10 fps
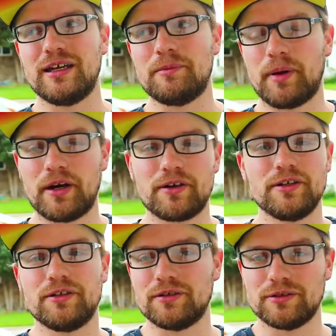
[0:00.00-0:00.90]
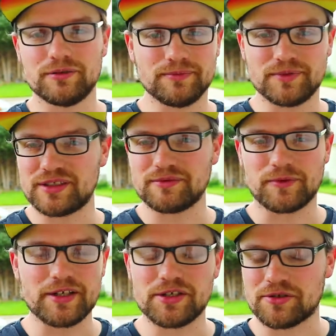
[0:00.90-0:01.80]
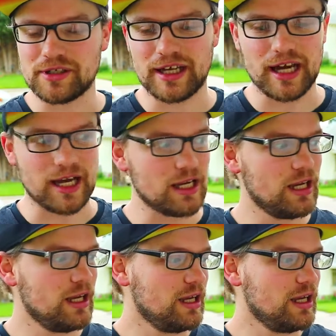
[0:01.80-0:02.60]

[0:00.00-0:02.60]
Imperial registry guy